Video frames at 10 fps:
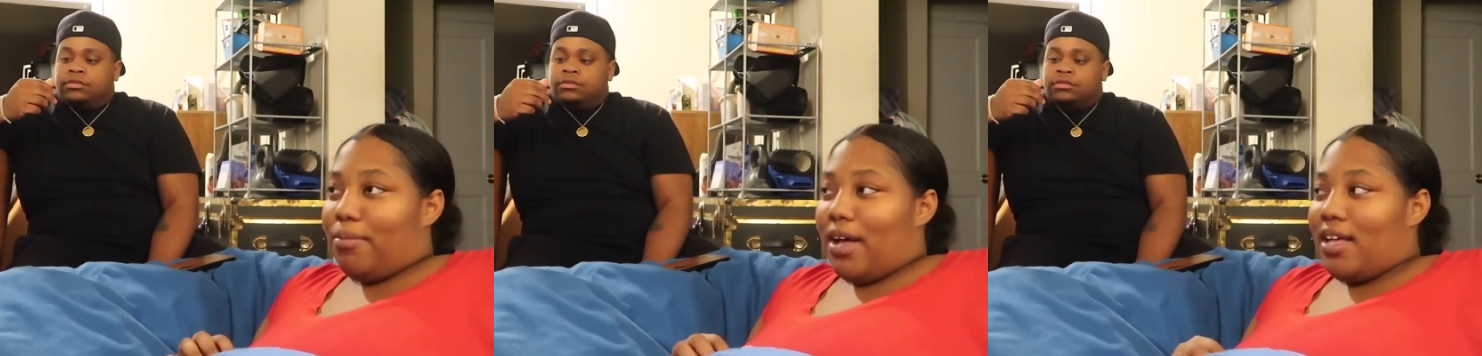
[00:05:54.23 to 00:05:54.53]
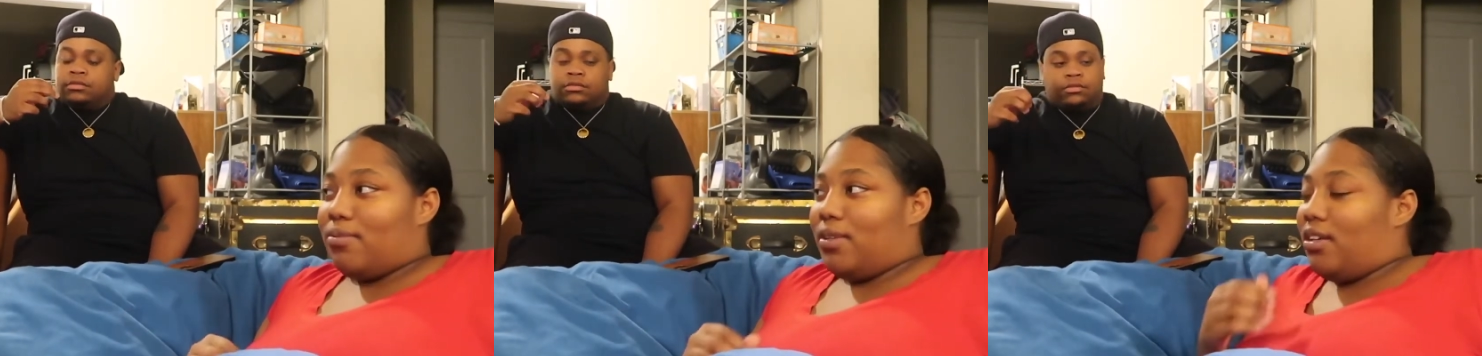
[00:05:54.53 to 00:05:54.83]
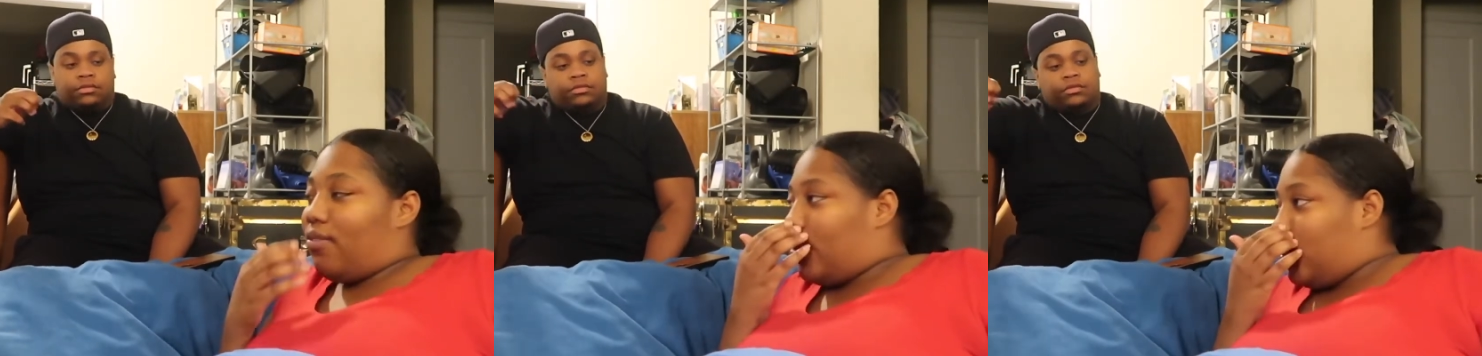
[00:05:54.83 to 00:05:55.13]
Speaker 1: mine's been
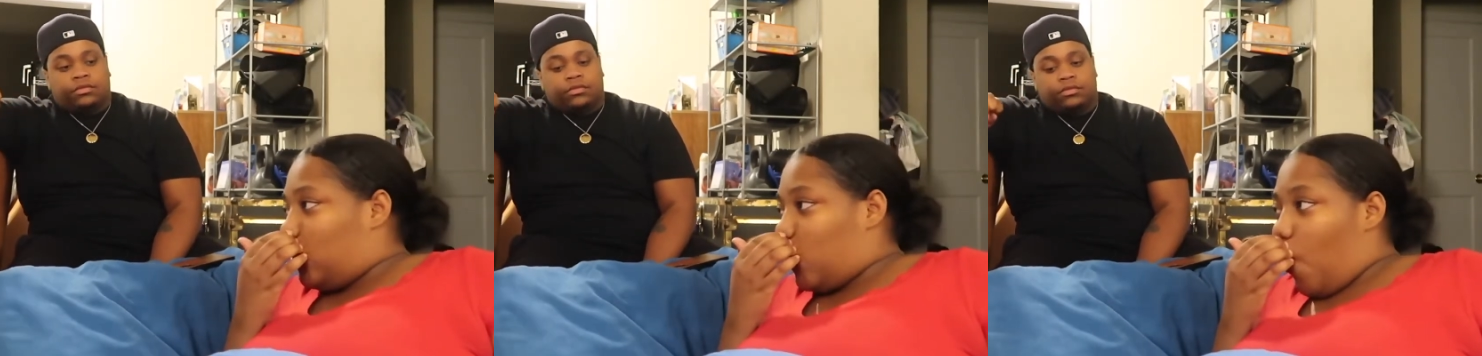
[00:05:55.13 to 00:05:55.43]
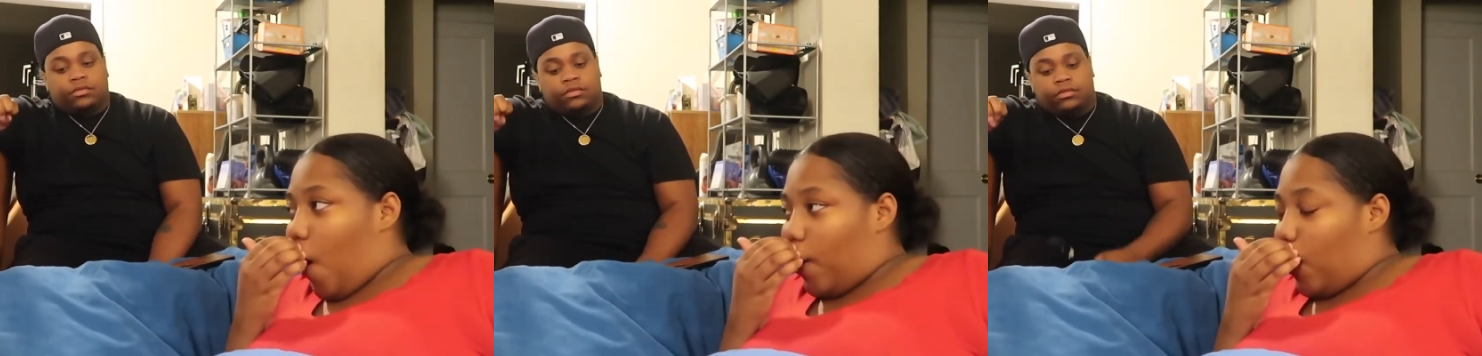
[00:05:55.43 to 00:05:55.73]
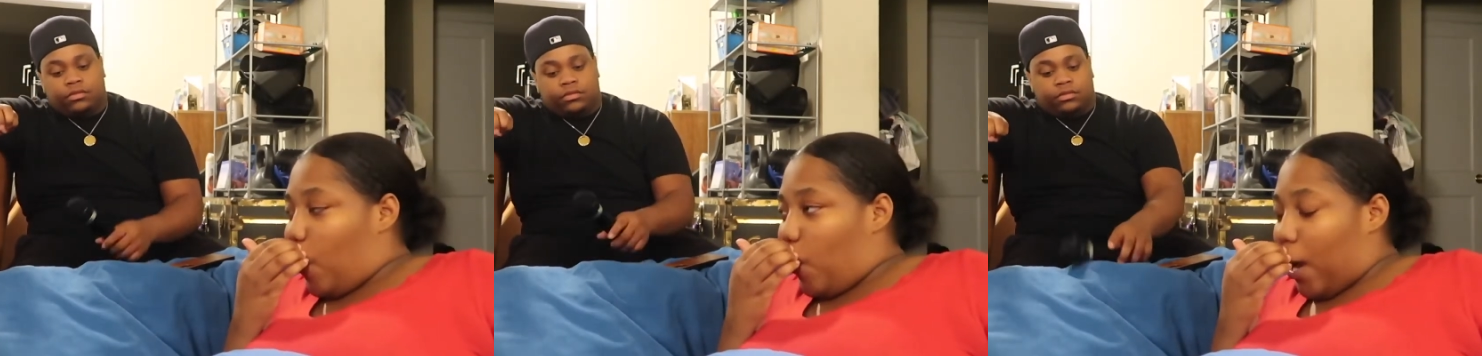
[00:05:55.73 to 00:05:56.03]
different. So I
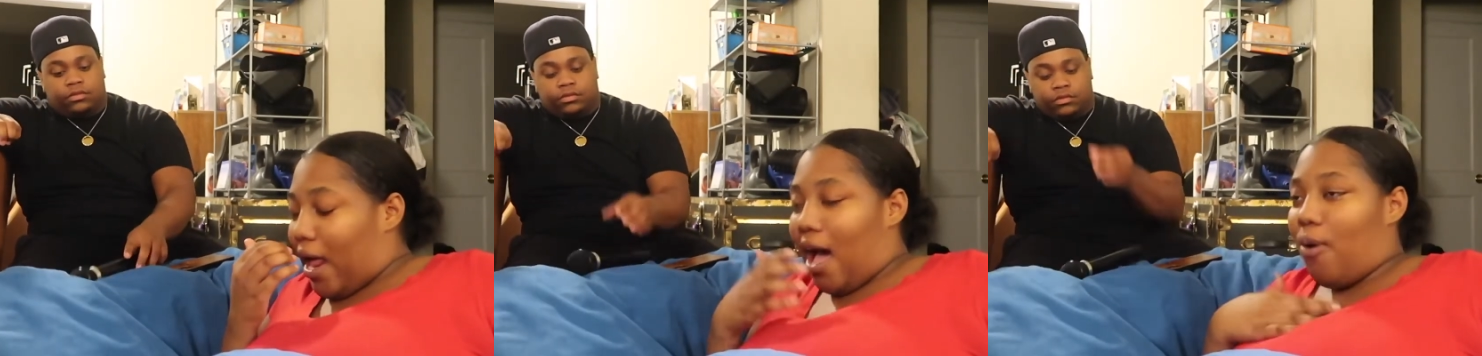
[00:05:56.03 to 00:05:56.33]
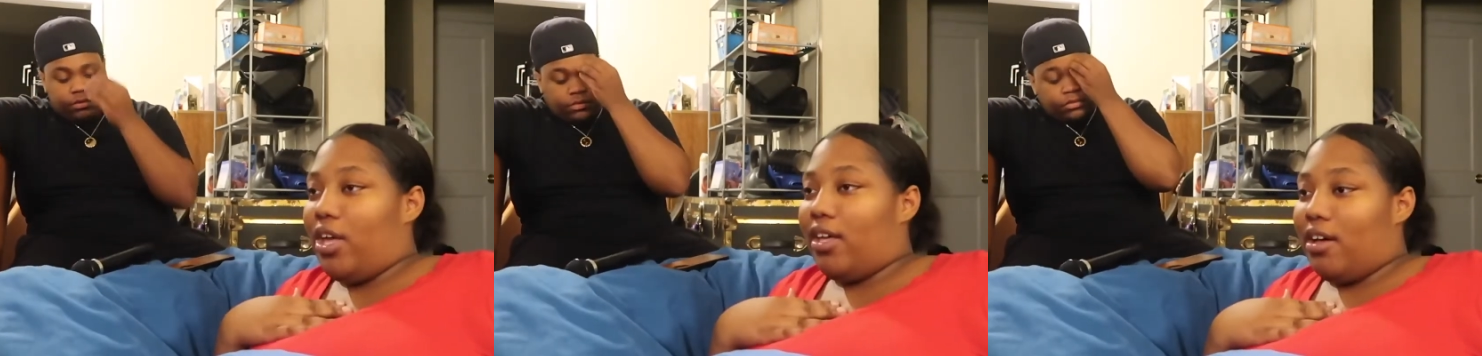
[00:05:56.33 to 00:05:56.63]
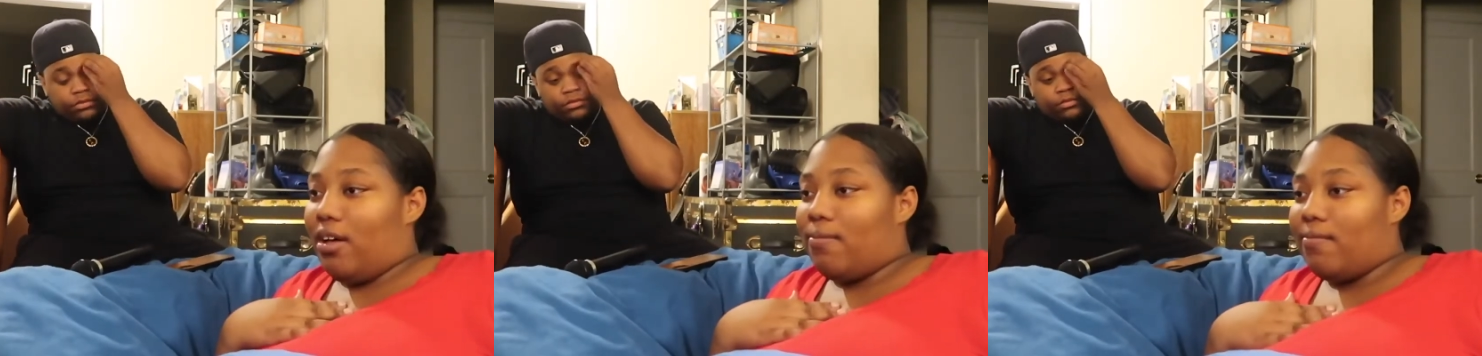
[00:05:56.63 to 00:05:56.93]
know when I
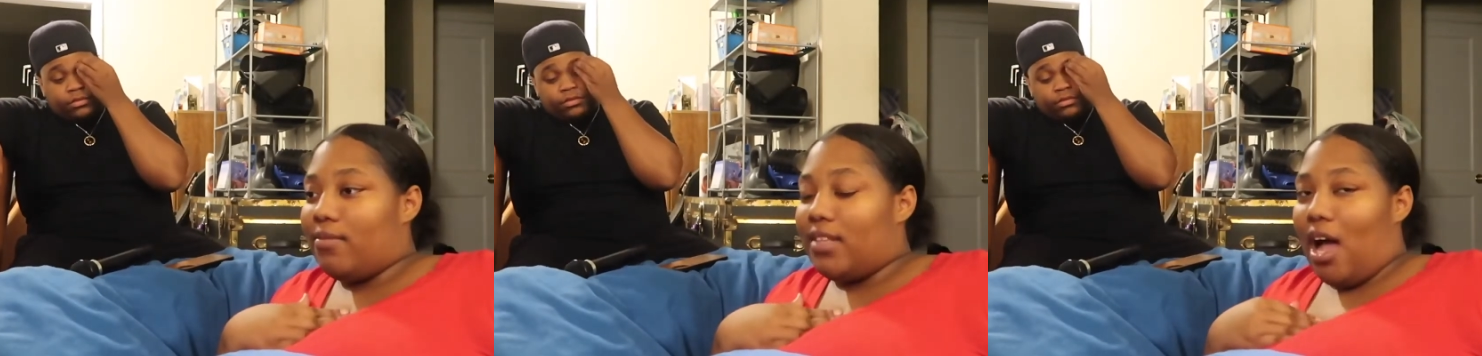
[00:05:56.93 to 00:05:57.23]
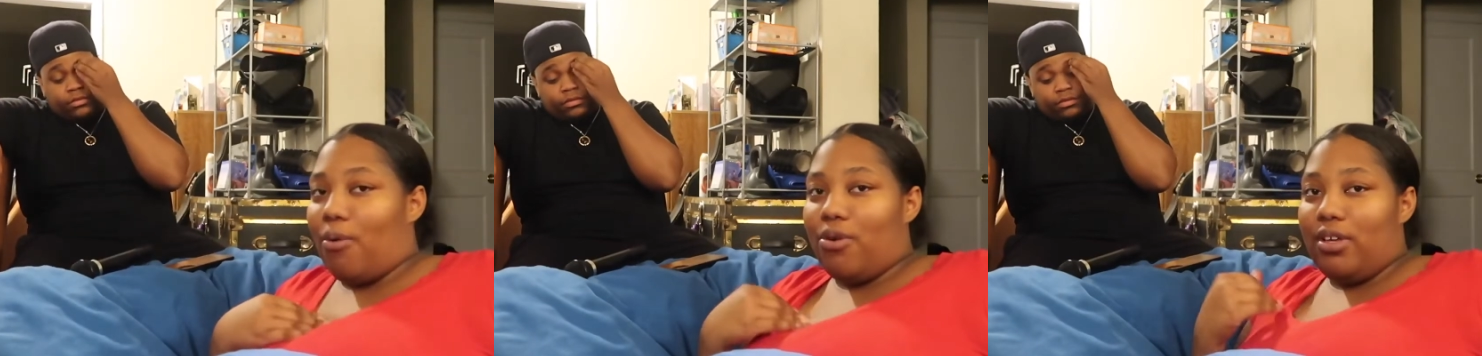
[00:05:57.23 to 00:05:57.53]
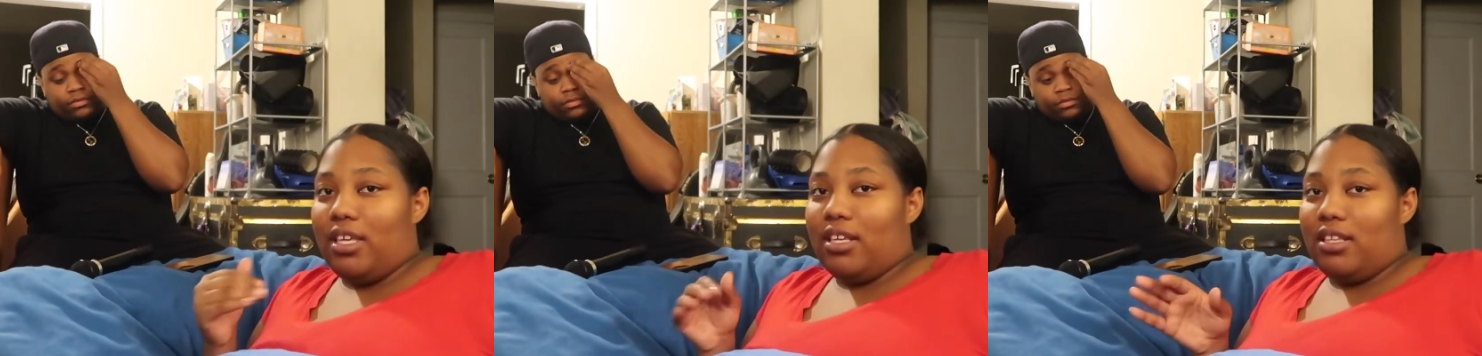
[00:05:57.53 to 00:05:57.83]
wake up, I
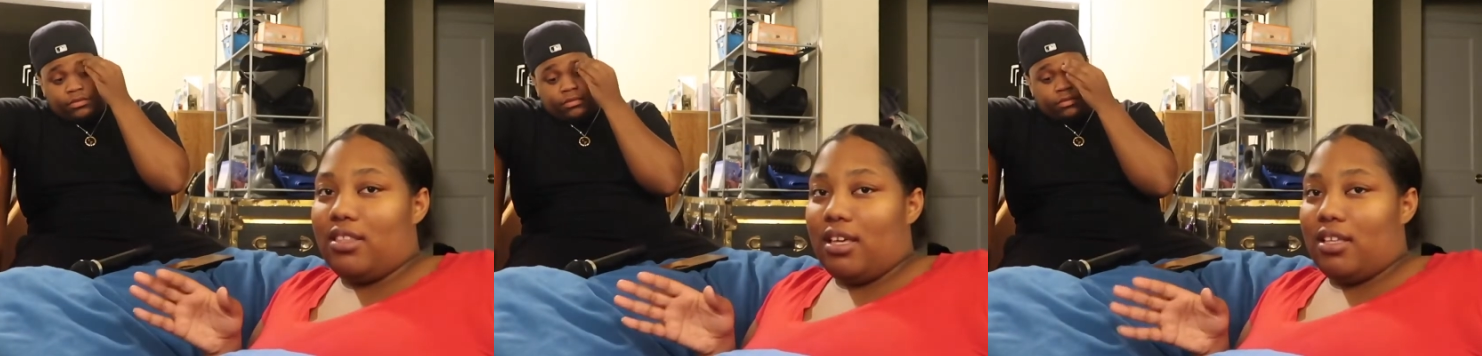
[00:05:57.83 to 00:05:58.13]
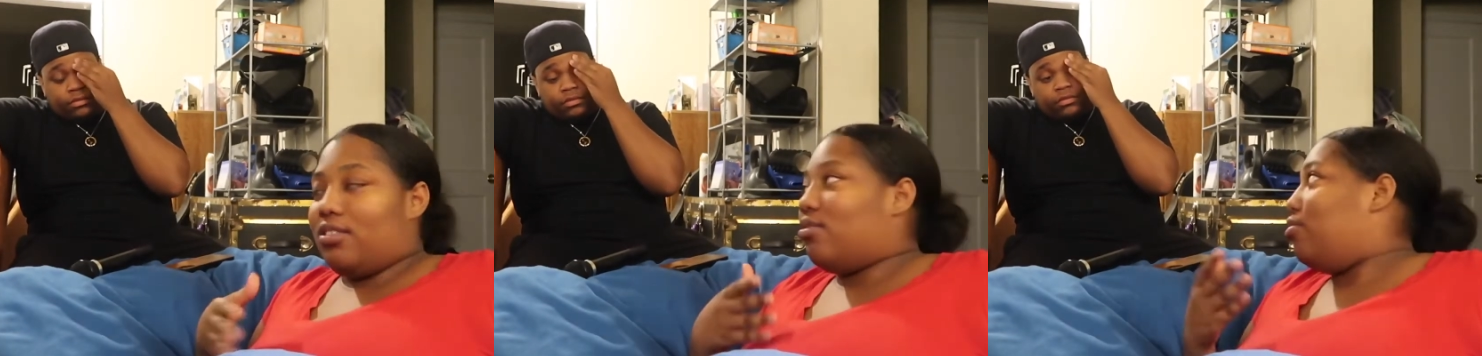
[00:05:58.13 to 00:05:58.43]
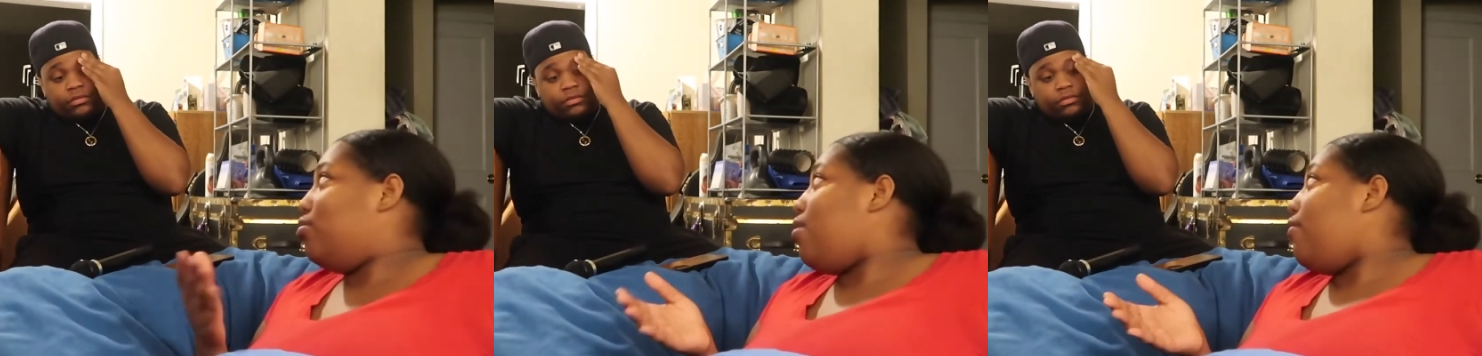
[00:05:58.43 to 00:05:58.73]
won't eat anything
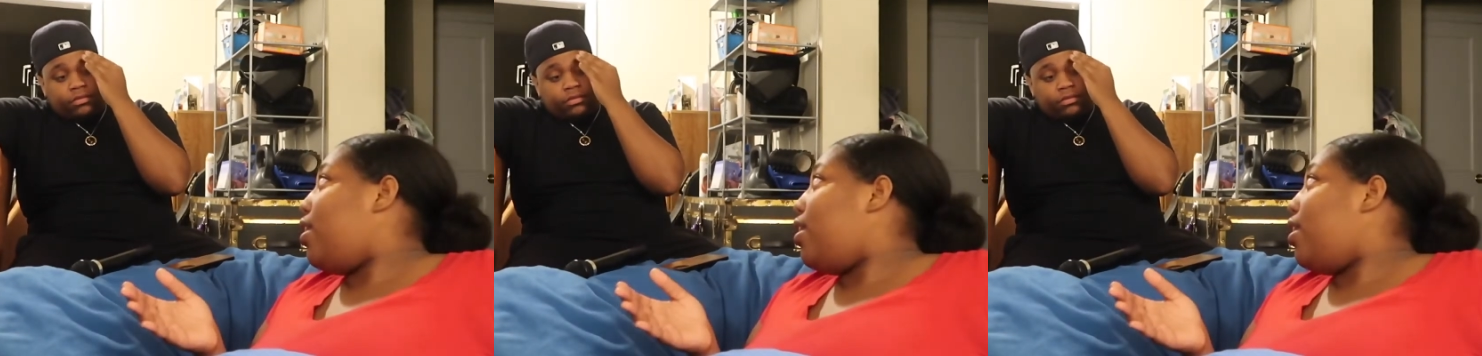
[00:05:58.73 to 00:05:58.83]
until 12